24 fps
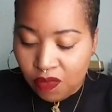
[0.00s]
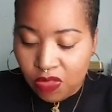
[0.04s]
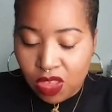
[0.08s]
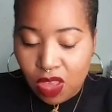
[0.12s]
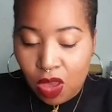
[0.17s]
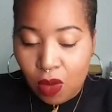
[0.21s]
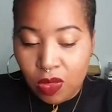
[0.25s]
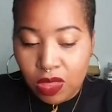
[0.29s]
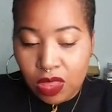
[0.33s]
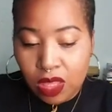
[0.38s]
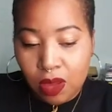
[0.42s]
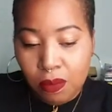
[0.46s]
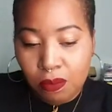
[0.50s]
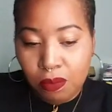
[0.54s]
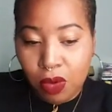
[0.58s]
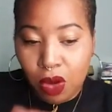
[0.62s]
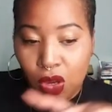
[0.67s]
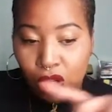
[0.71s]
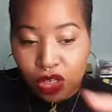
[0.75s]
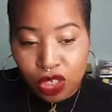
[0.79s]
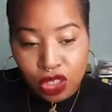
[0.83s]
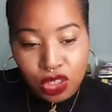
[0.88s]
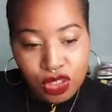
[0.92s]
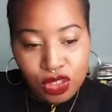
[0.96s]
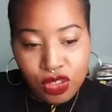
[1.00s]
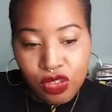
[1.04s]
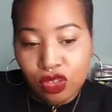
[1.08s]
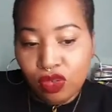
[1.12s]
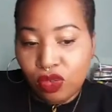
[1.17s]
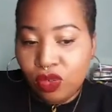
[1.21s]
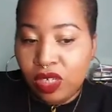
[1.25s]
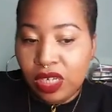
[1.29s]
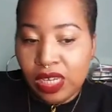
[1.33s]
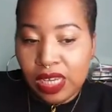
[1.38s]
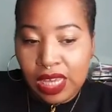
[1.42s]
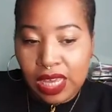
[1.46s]
the
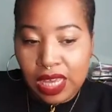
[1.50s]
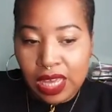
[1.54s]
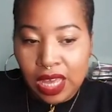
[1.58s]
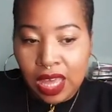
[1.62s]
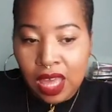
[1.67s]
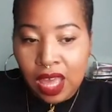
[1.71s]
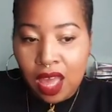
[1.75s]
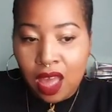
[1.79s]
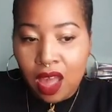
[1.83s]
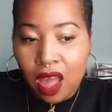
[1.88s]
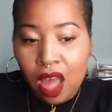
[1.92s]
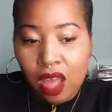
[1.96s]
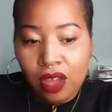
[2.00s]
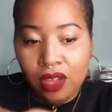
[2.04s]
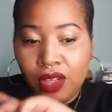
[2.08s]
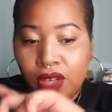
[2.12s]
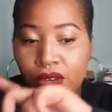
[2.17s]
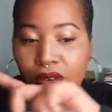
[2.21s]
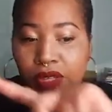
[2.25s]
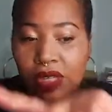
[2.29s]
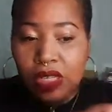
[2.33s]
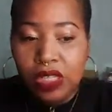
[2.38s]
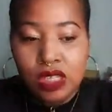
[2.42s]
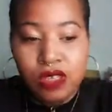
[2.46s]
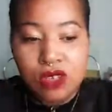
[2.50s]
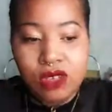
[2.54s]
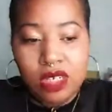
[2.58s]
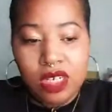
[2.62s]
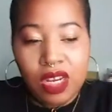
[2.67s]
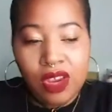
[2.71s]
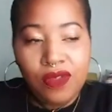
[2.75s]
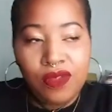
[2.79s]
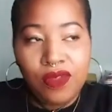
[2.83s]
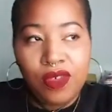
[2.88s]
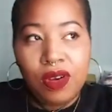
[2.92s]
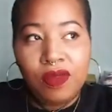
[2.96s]
monastery and goes into a
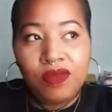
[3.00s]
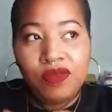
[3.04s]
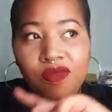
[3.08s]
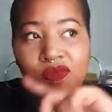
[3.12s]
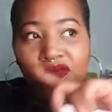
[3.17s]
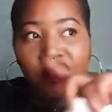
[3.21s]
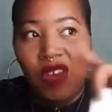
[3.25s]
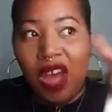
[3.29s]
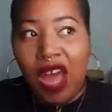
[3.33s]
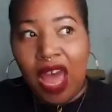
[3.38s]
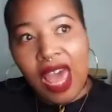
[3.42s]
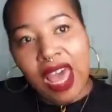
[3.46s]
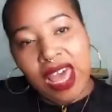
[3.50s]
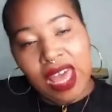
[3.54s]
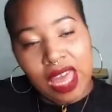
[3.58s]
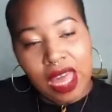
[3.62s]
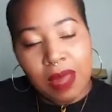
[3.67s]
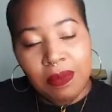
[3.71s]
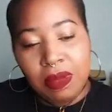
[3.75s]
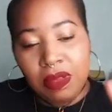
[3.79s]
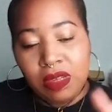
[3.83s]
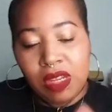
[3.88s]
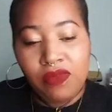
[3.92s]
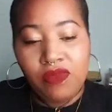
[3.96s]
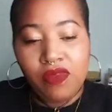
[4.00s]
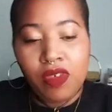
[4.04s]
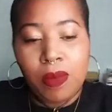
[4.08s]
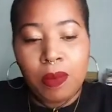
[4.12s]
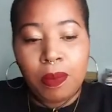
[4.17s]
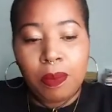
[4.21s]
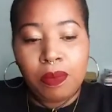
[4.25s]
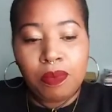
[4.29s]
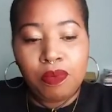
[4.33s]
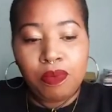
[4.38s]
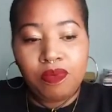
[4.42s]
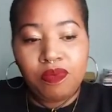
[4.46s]
different vibe, a
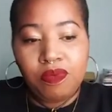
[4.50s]
different